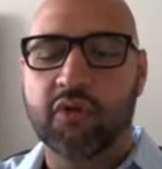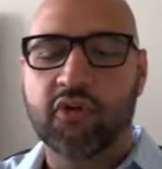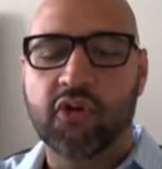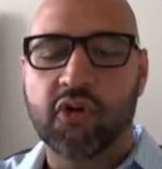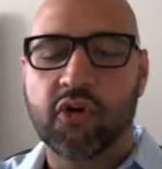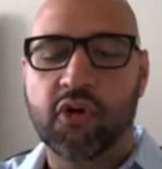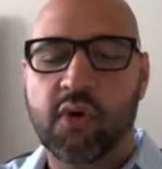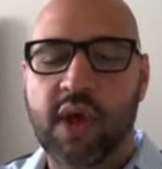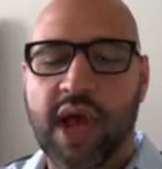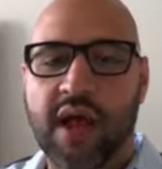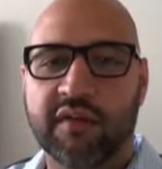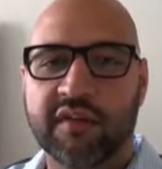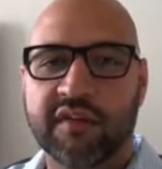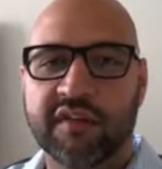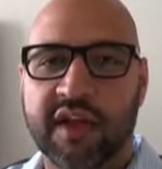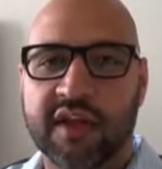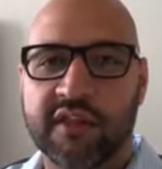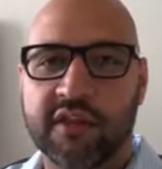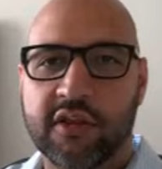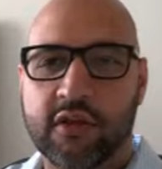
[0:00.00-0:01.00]
dip their toe
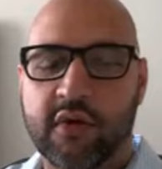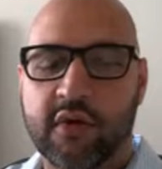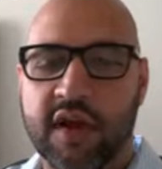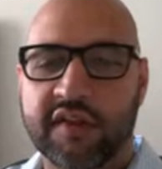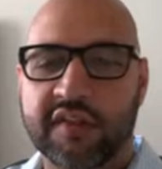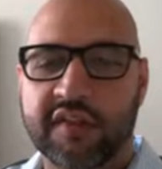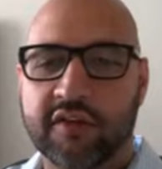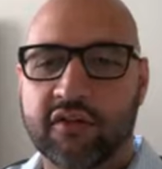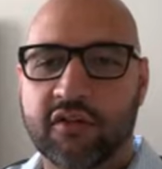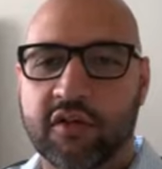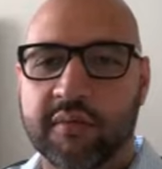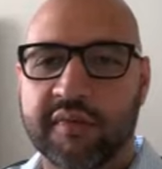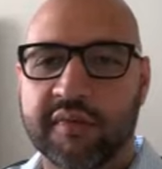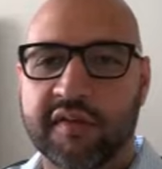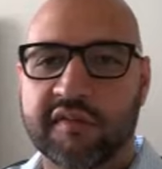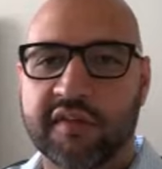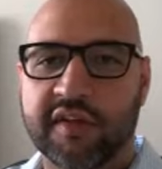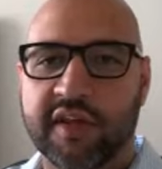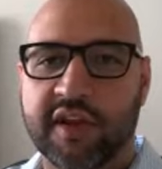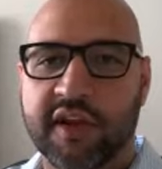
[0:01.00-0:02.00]
outside the U.S. in
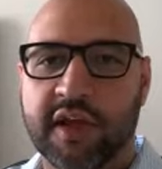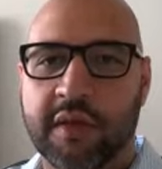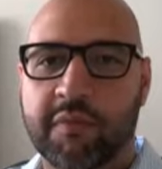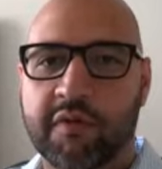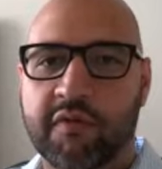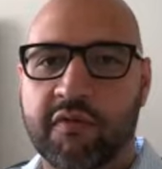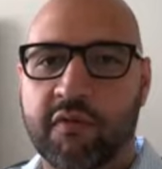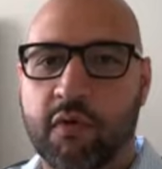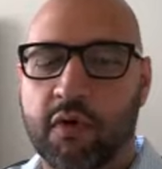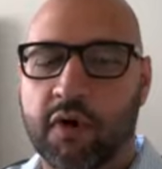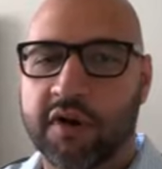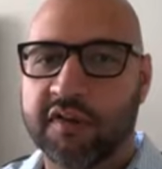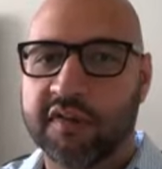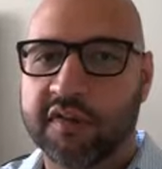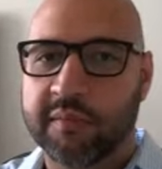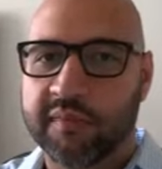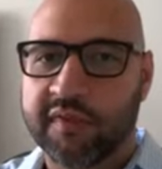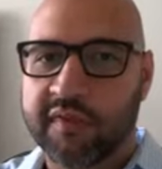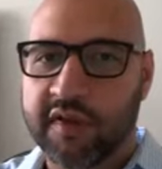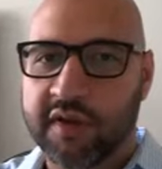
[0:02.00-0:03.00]
terms of setting up a
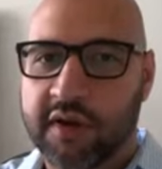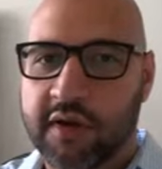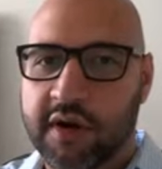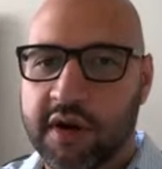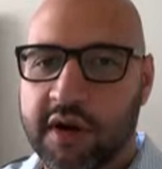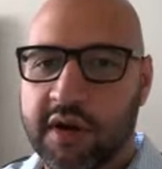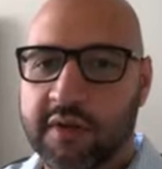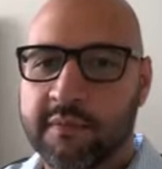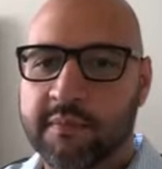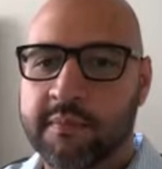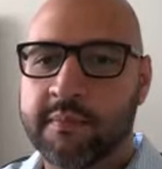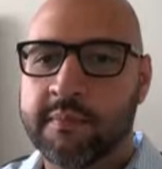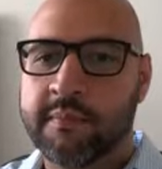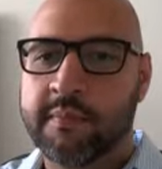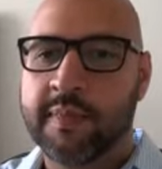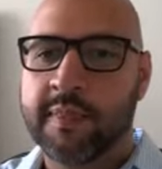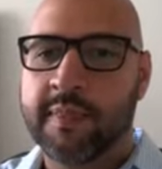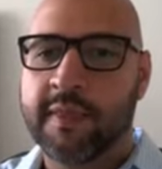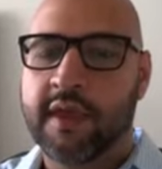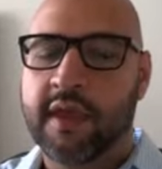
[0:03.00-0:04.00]
foreign subsidiary,
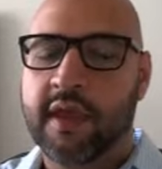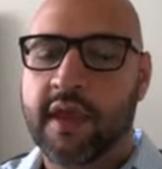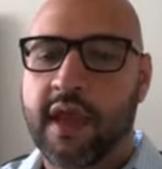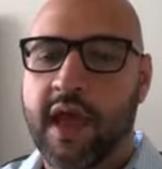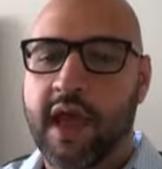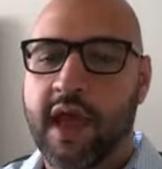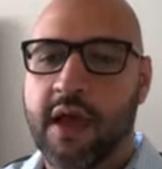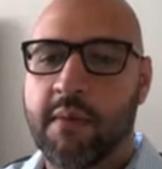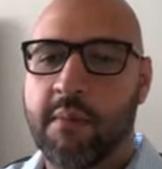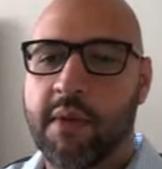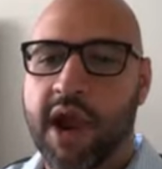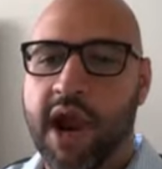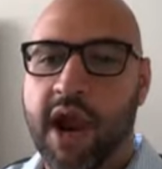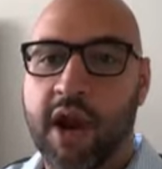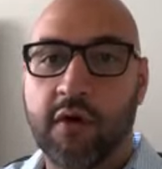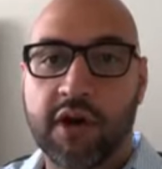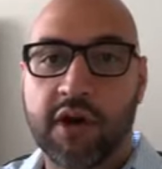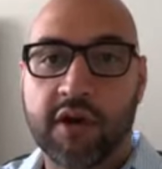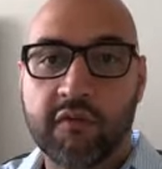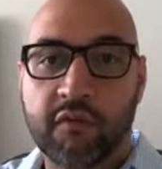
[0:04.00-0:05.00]

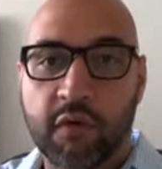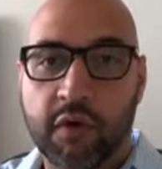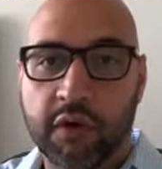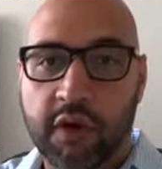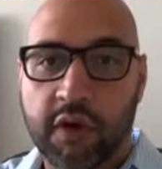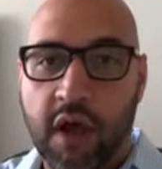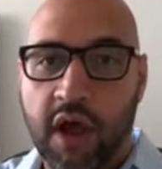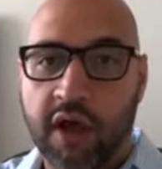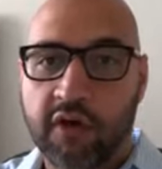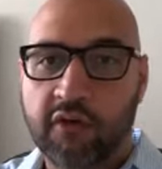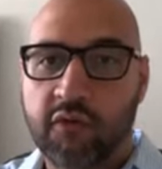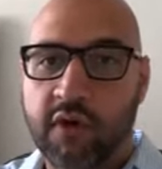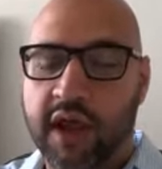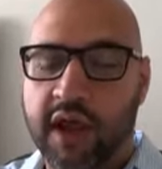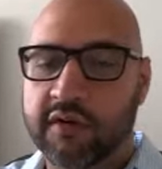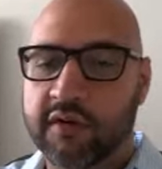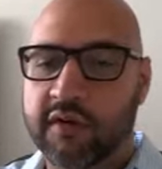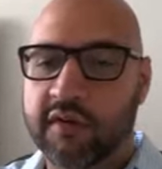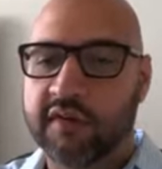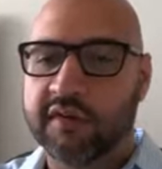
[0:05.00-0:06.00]
hiring foreign
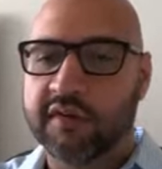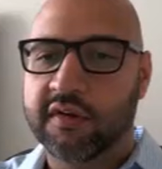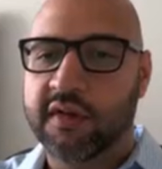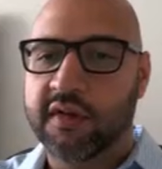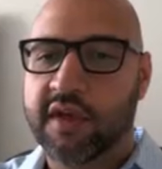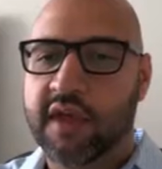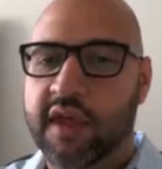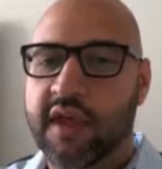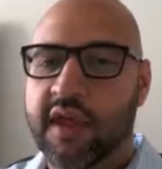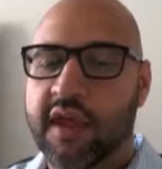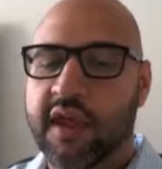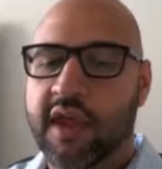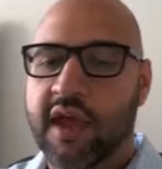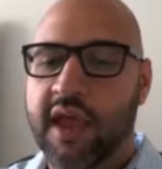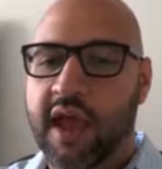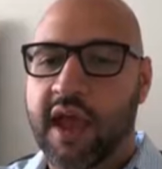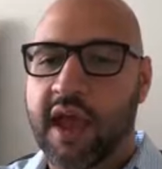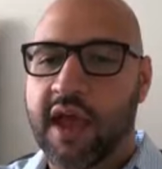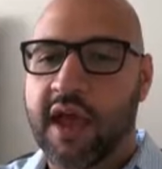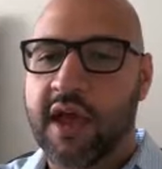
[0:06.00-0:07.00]
contractors,
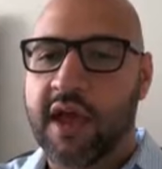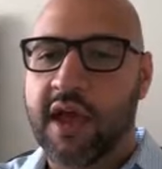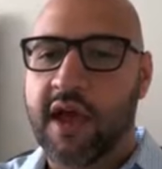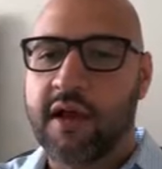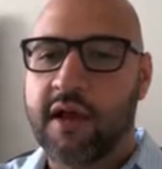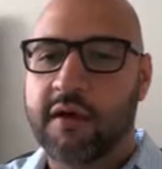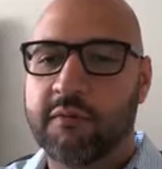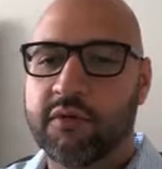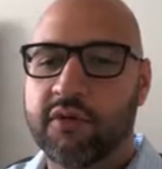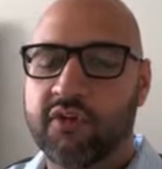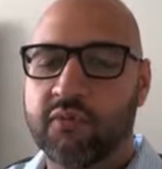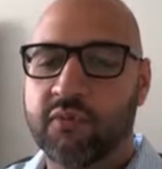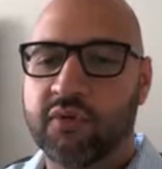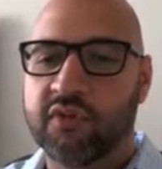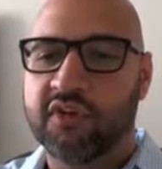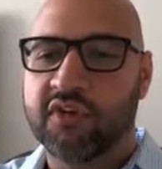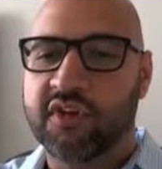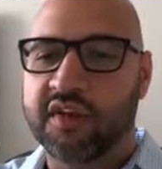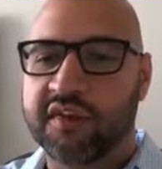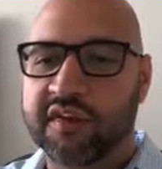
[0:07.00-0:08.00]

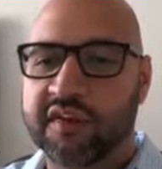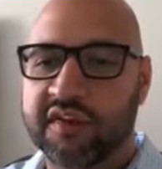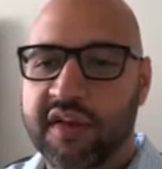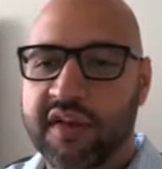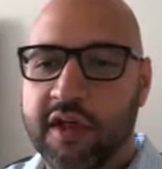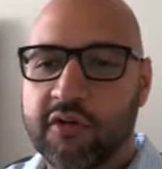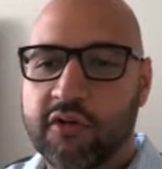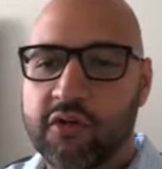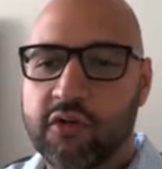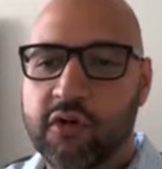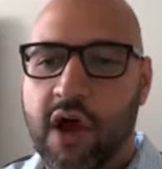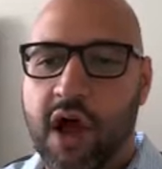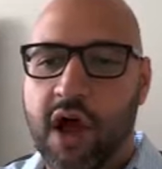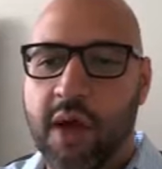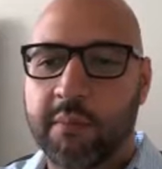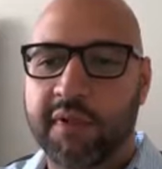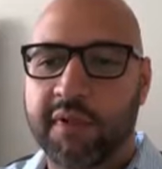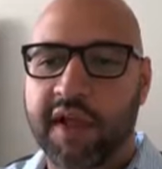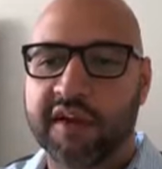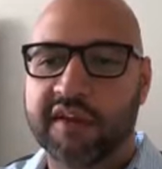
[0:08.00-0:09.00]
which doesn't sound too
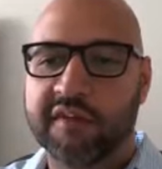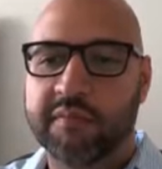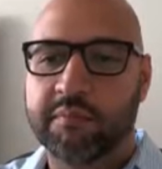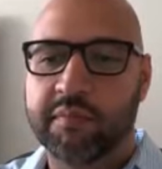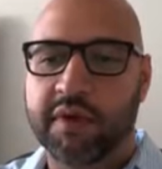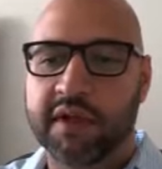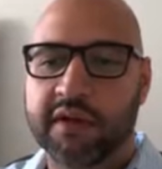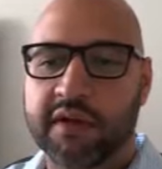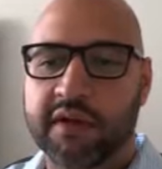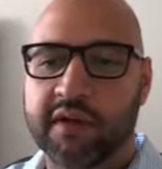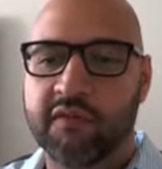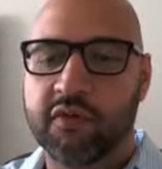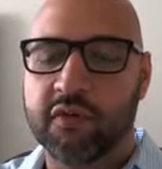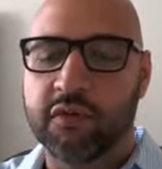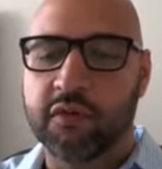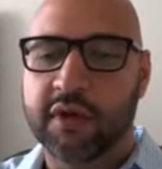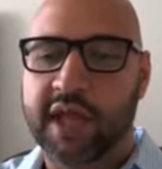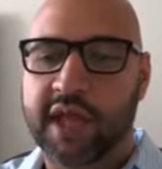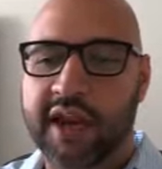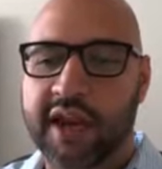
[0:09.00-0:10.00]
complex, but
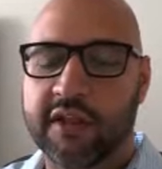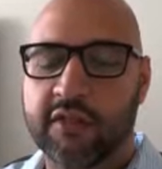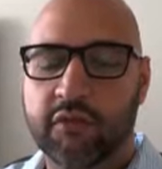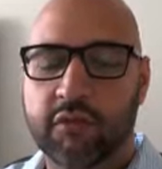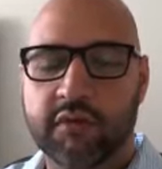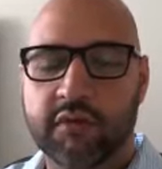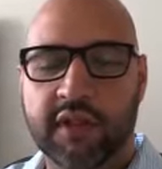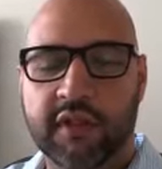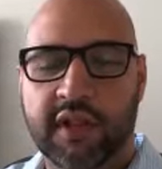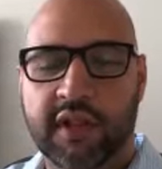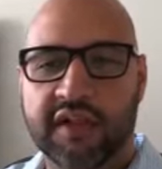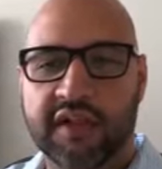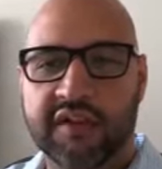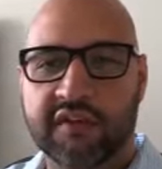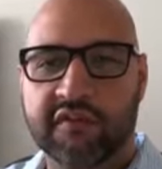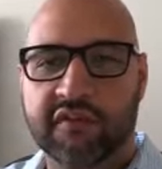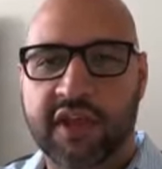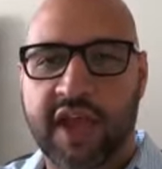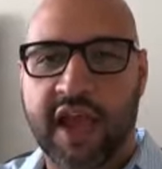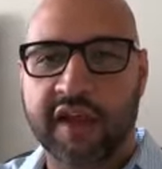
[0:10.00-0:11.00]
if you look at it through the
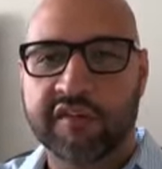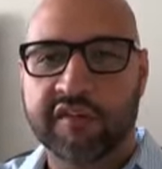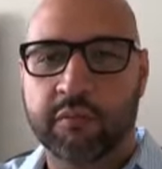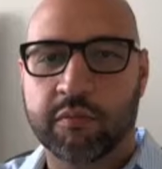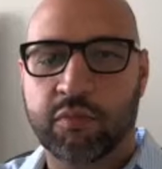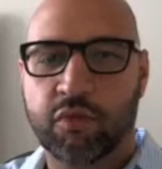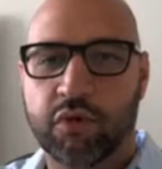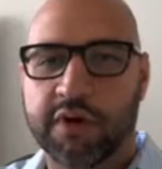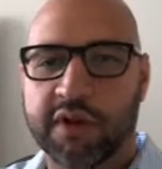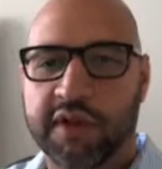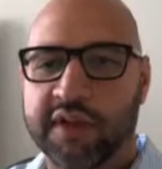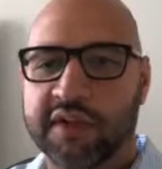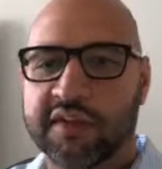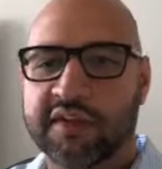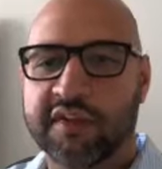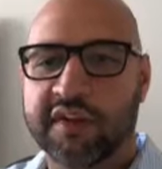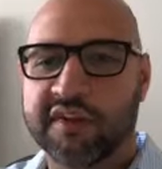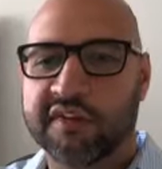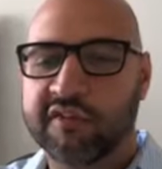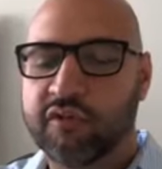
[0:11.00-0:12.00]
lens of tax
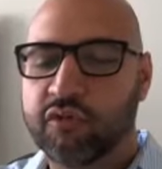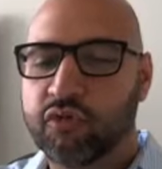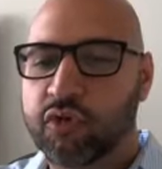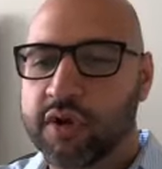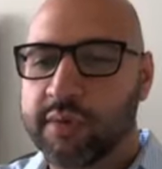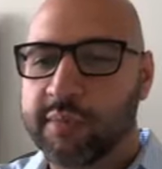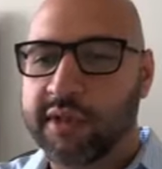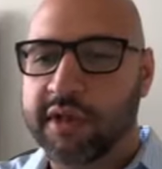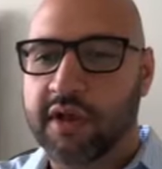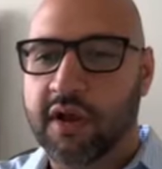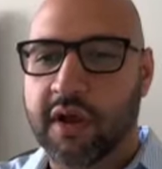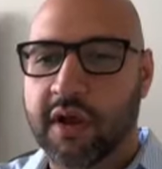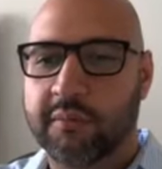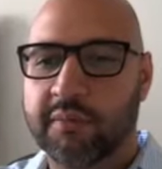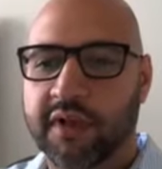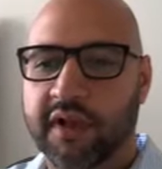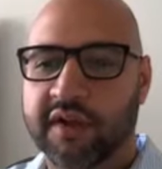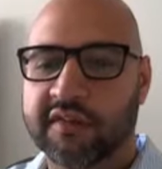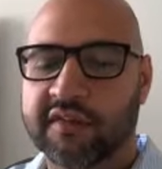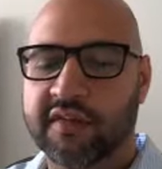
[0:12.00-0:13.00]
reporting, it's extremely
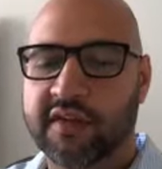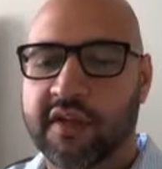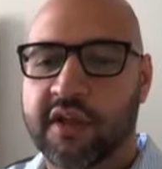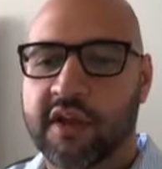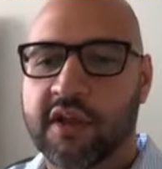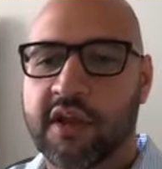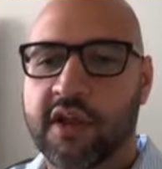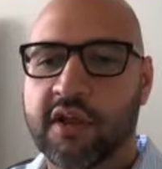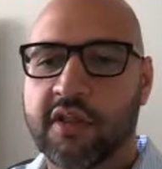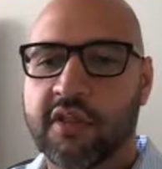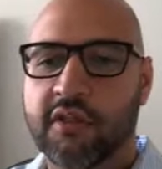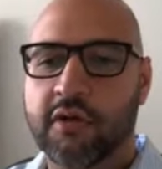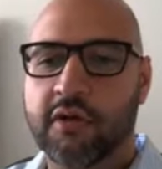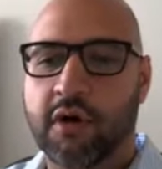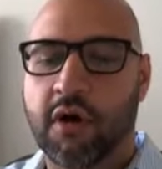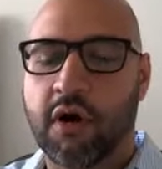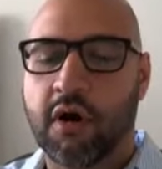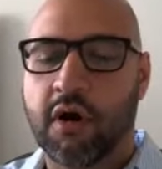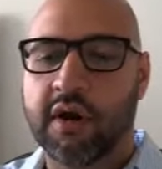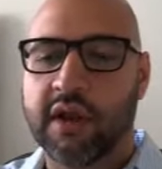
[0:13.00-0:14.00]
complex.
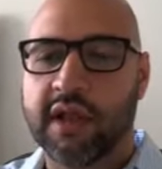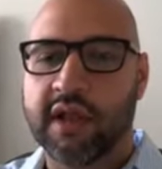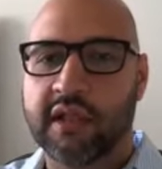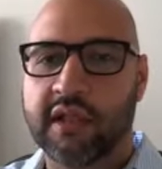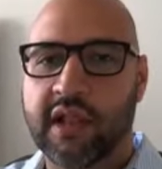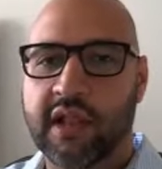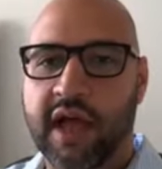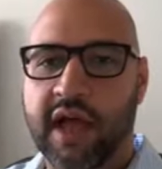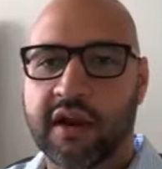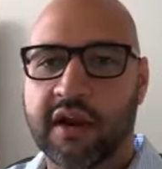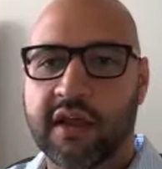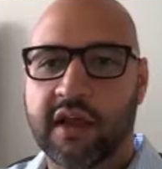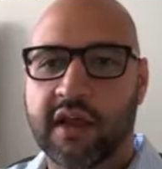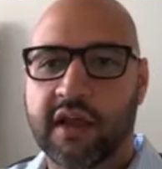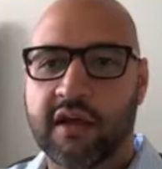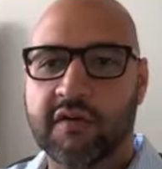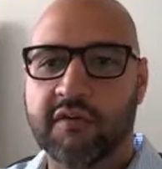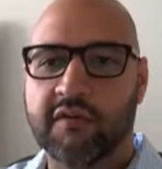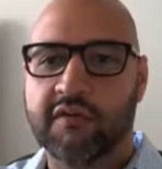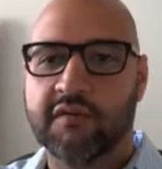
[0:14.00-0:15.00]
There are a lot
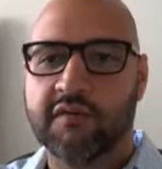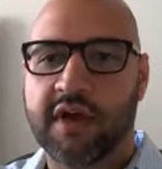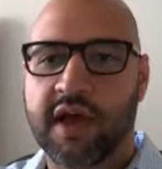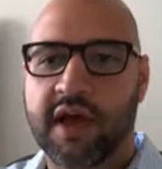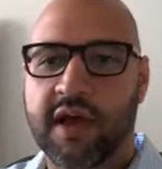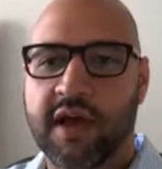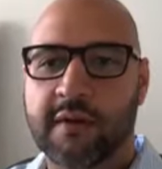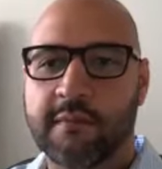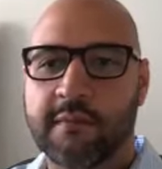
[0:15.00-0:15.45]
of